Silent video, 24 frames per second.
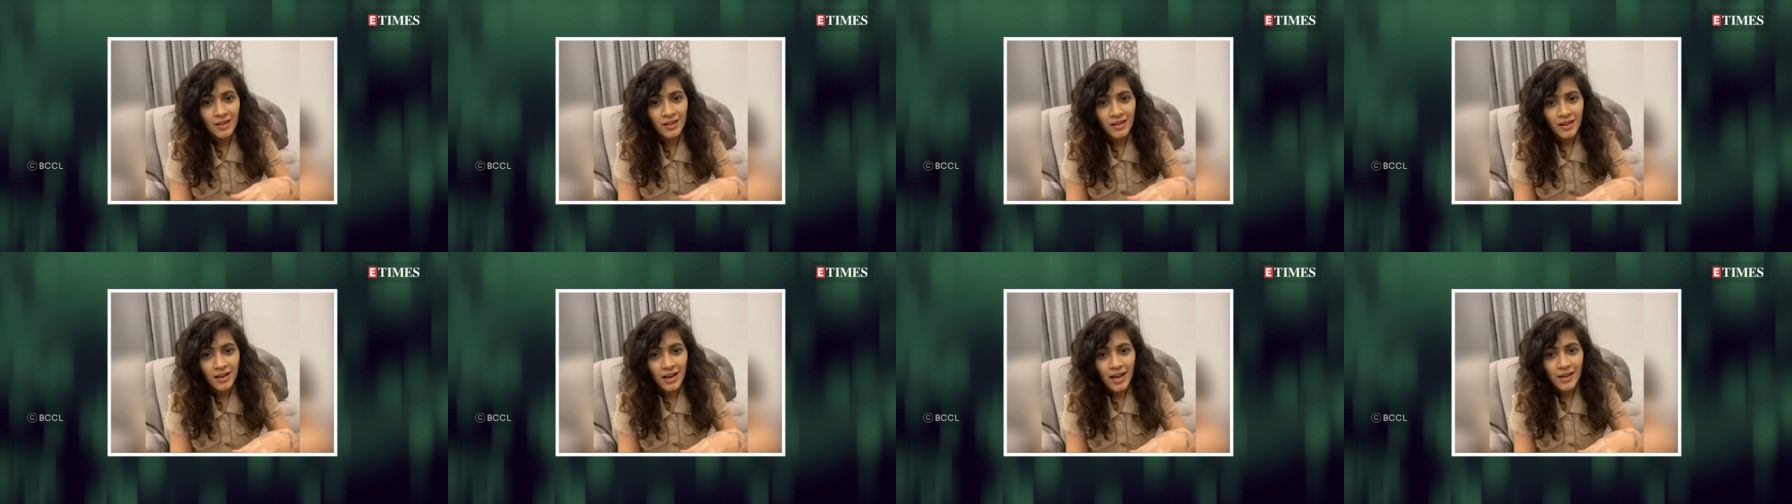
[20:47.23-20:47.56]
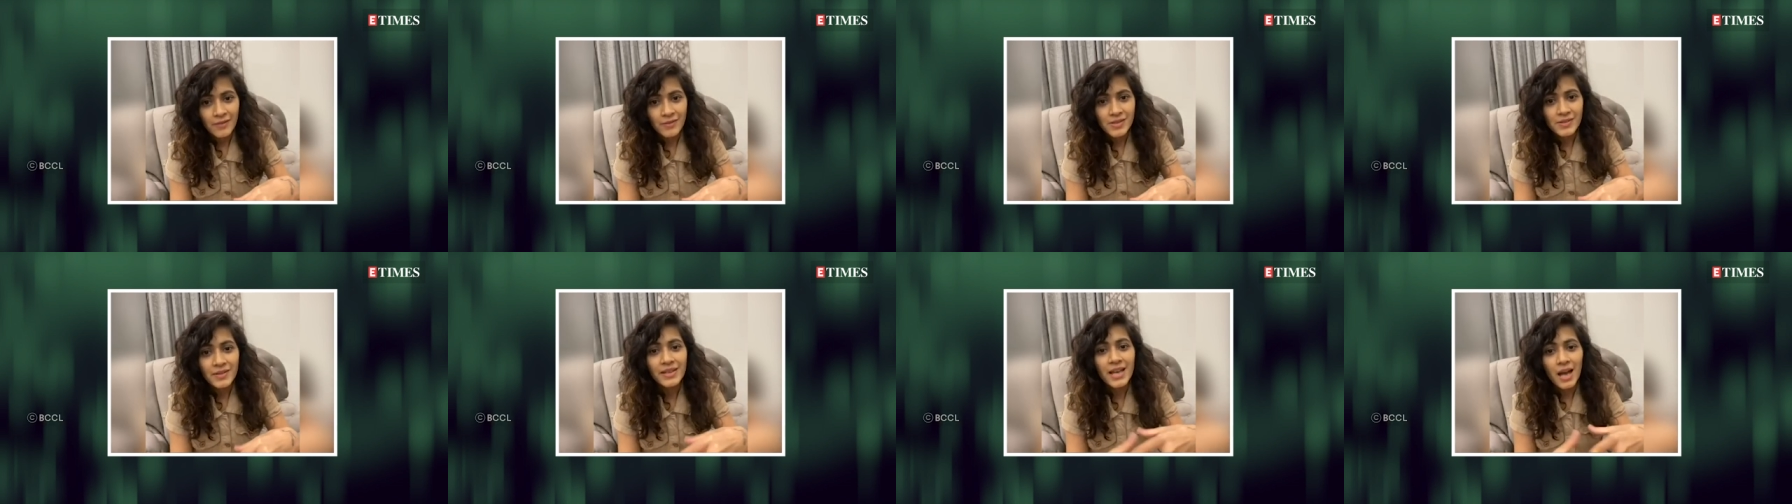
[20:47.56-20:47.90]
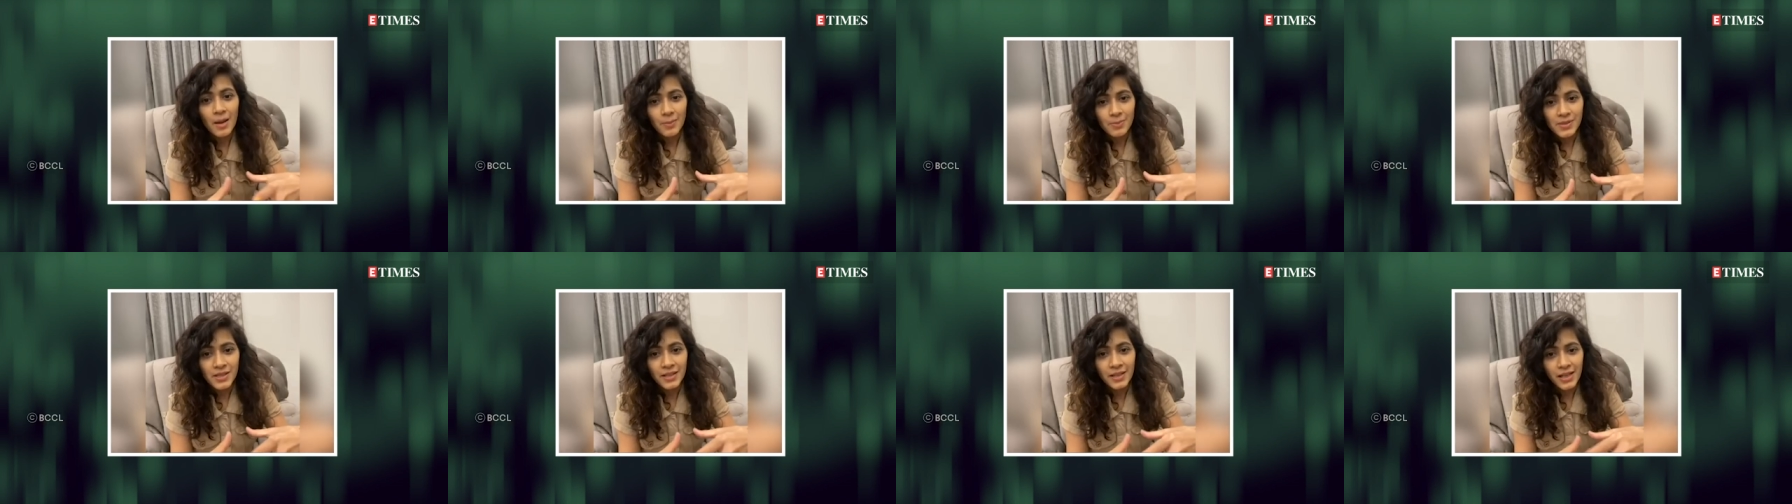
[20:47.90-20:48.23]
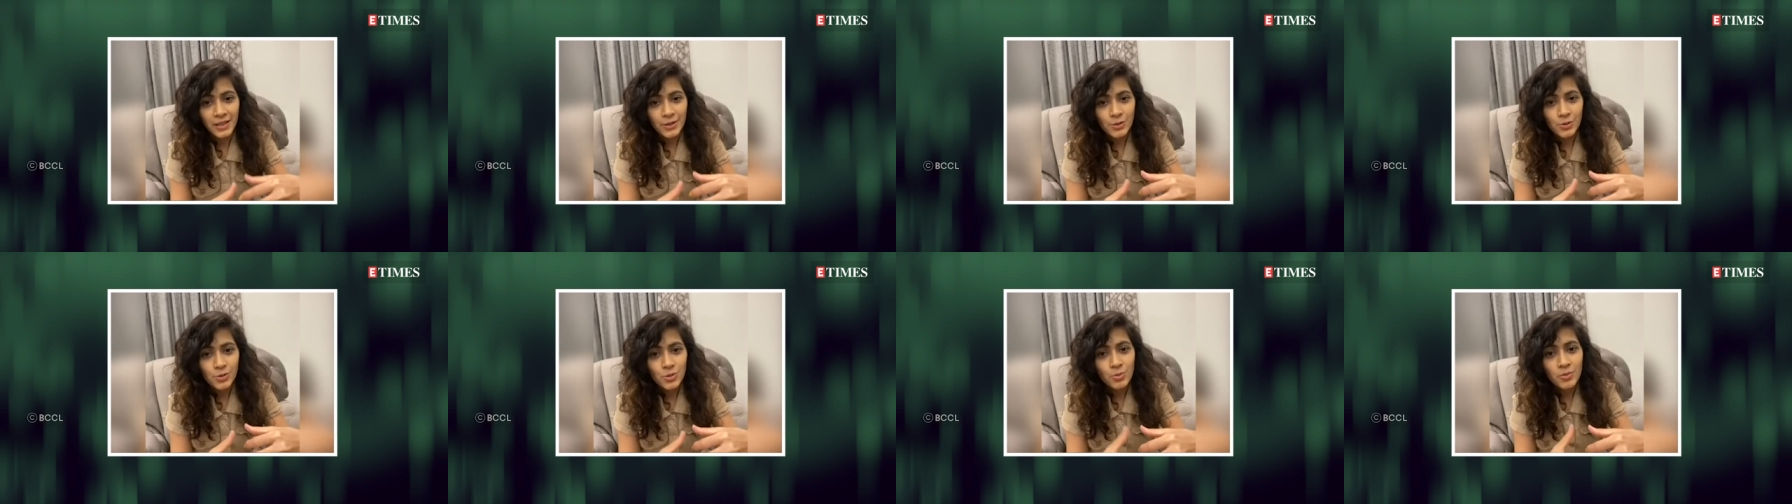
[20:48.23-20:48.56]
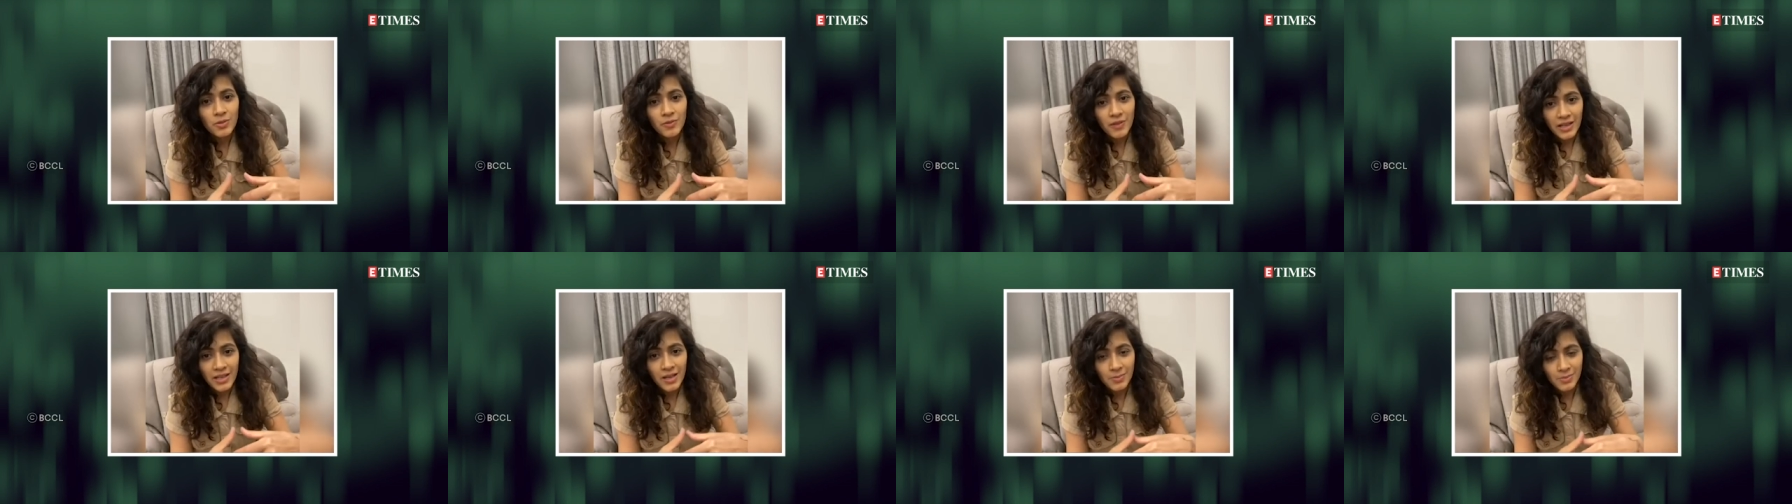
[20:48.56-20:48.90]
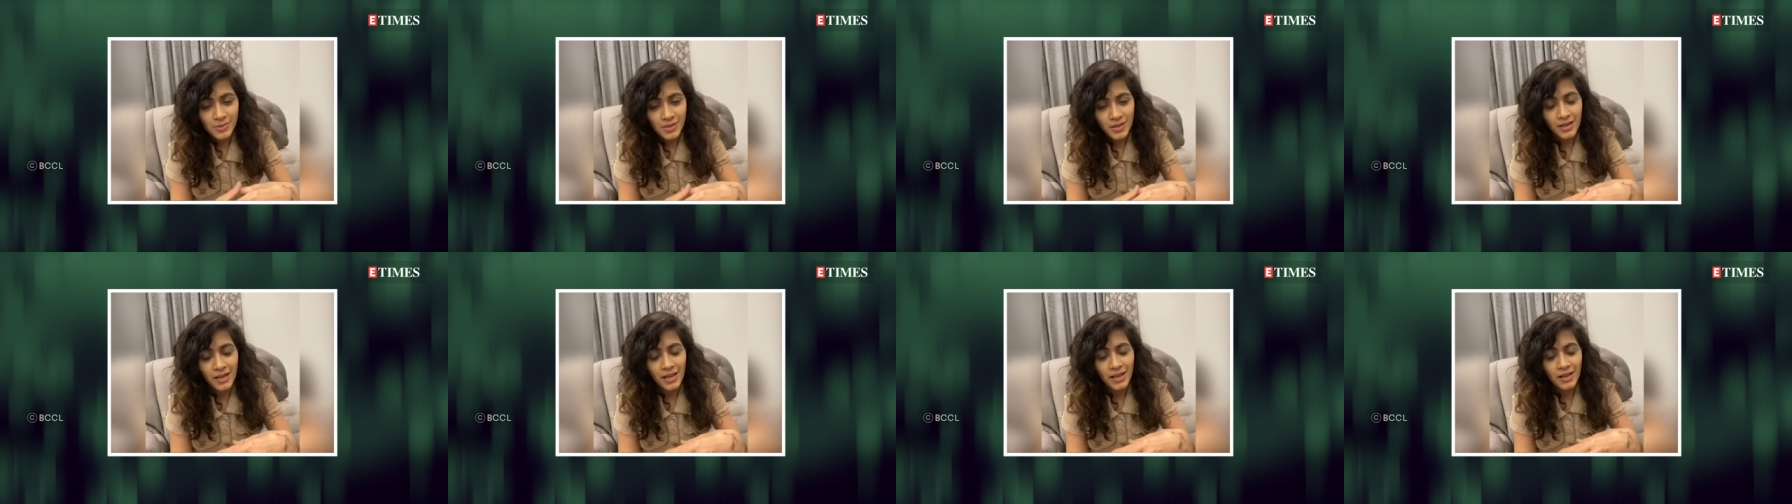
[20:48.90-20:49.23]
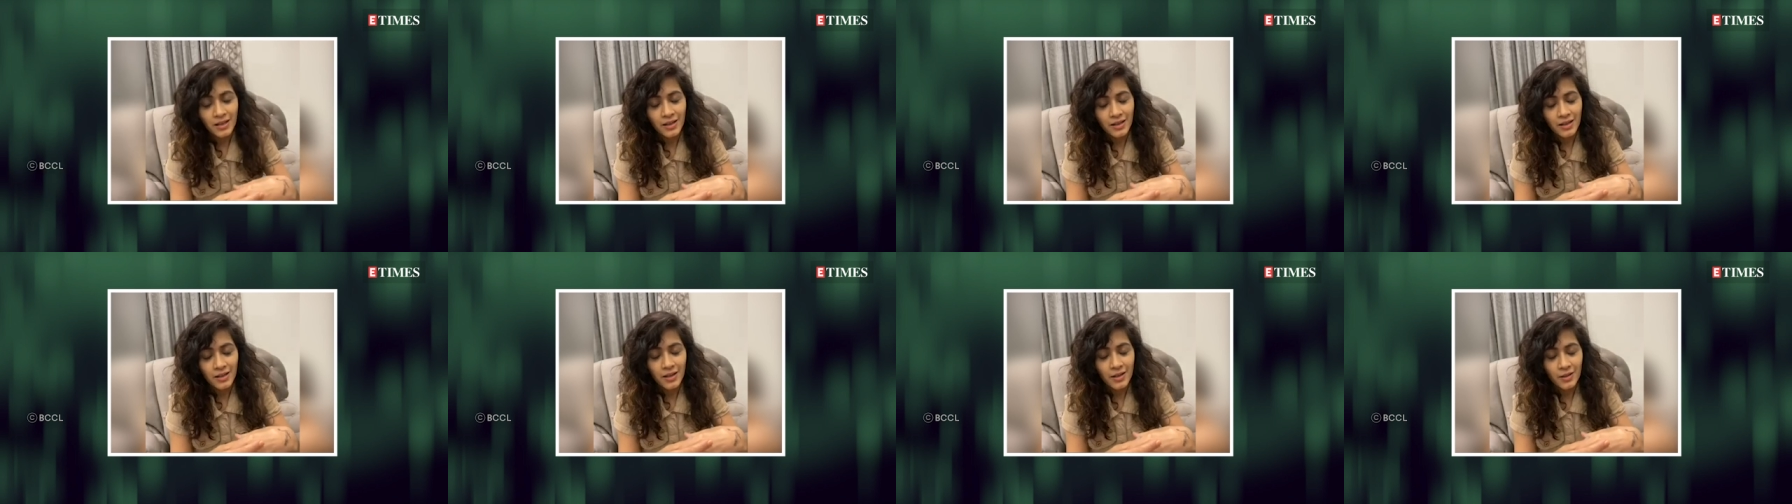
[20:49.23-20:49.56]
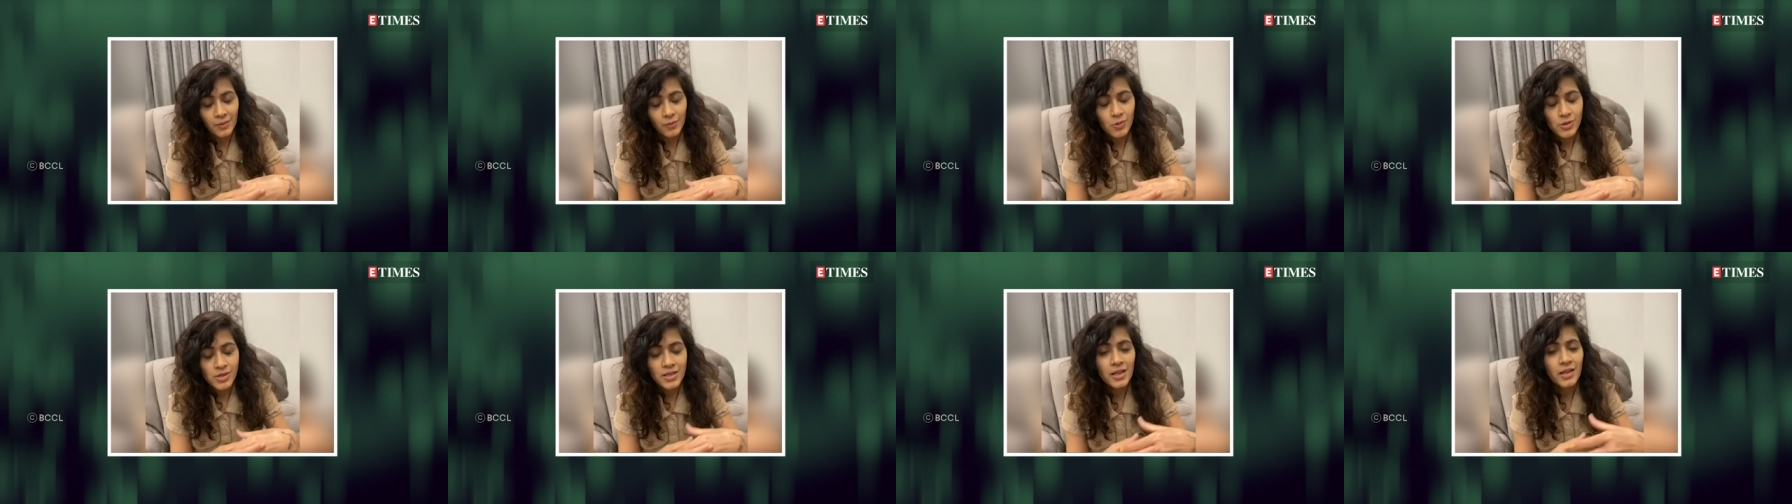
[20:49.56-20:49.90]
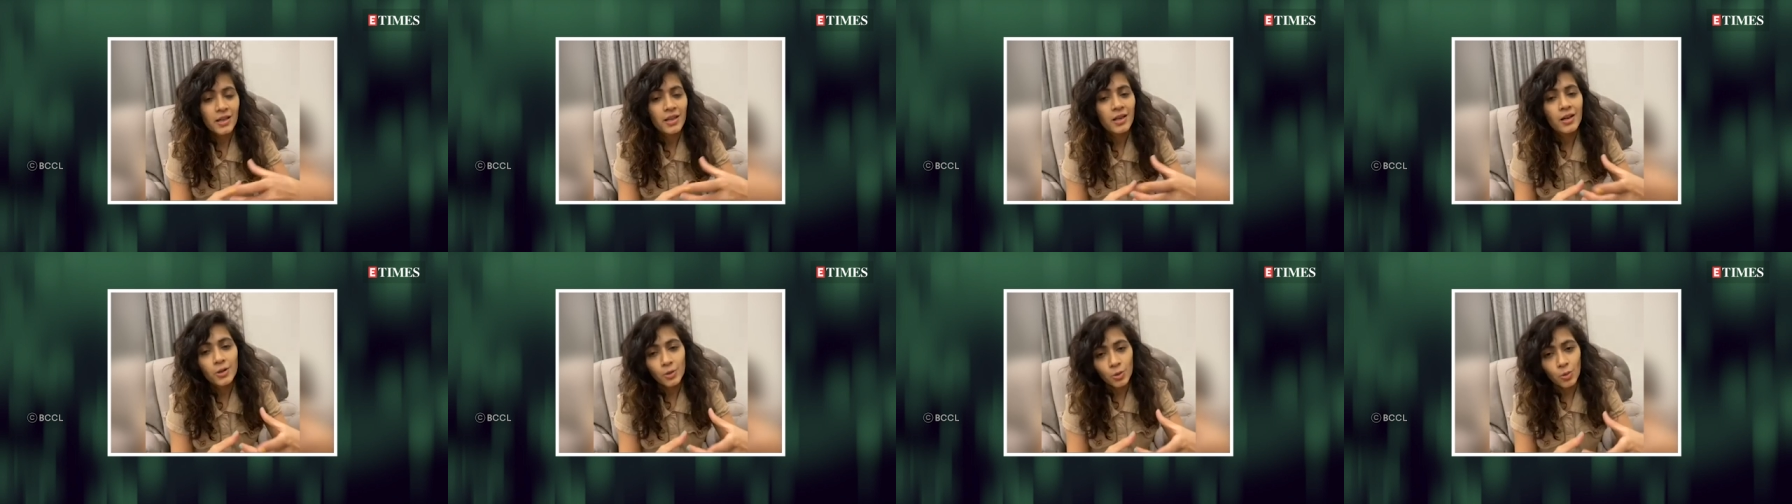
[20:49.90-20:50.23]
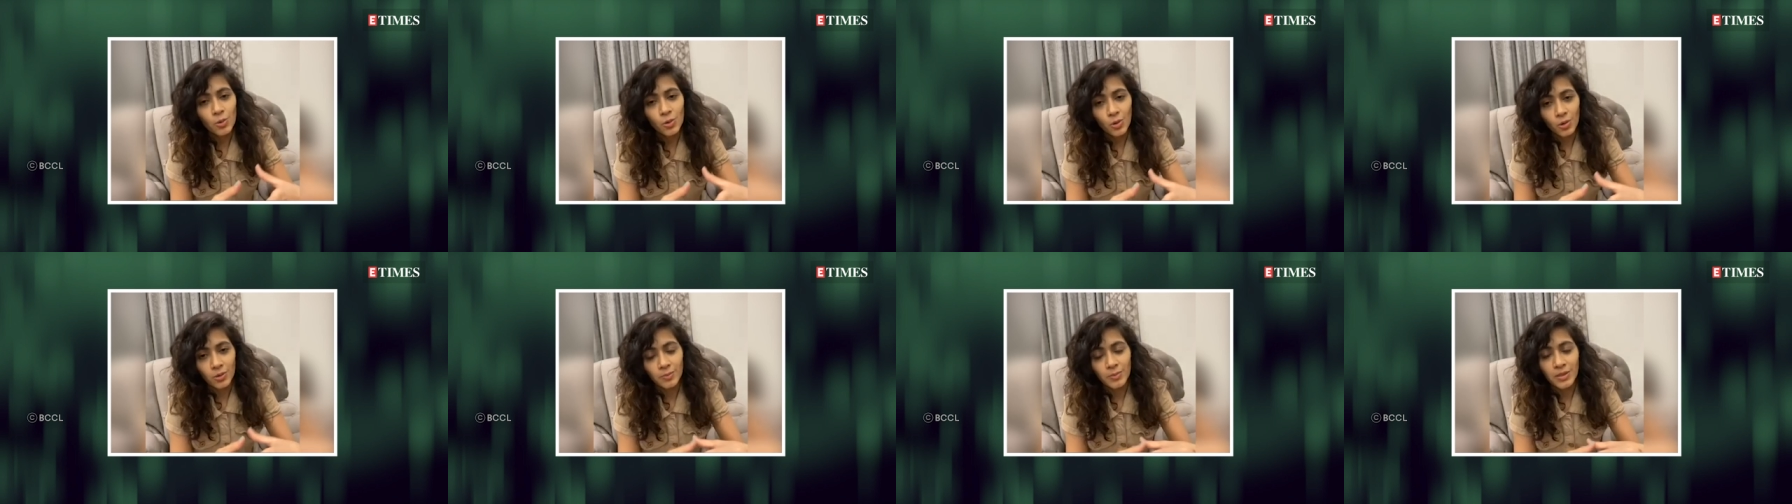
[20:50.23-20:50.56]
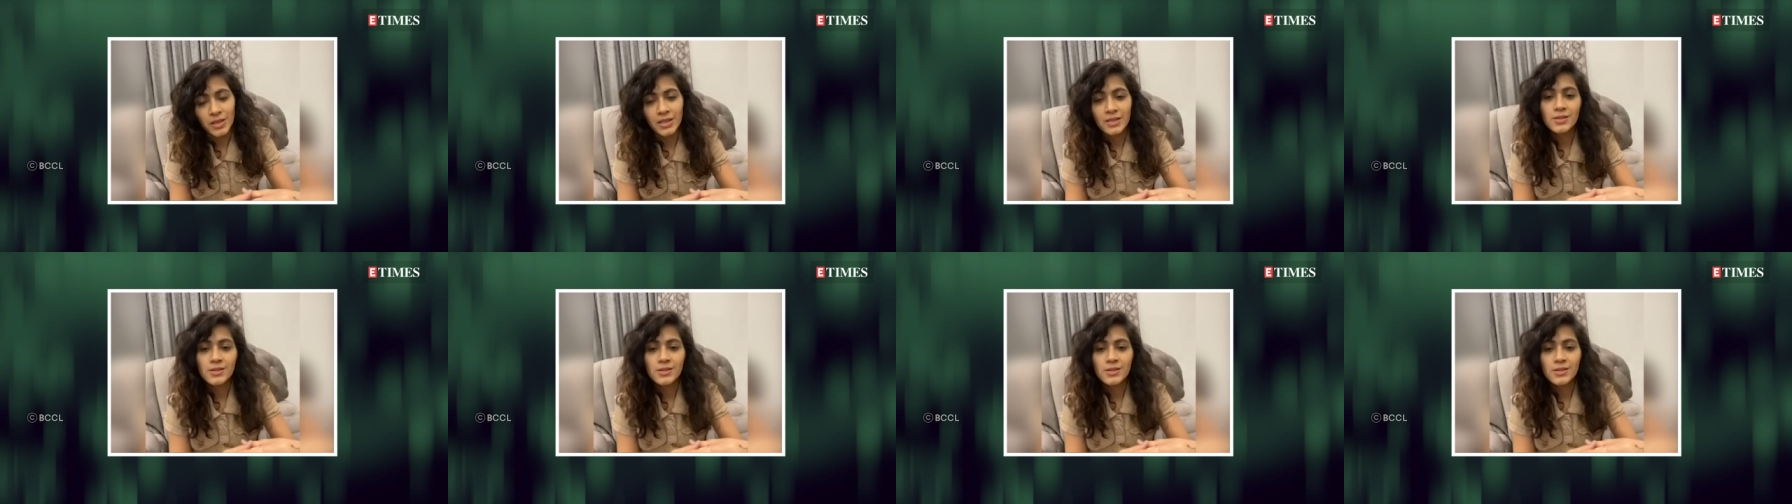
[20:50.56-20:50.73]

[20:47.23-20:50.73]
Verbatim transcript: Mm-hmm. I was very upset. I used to be very upset, and it was taking a toll on me.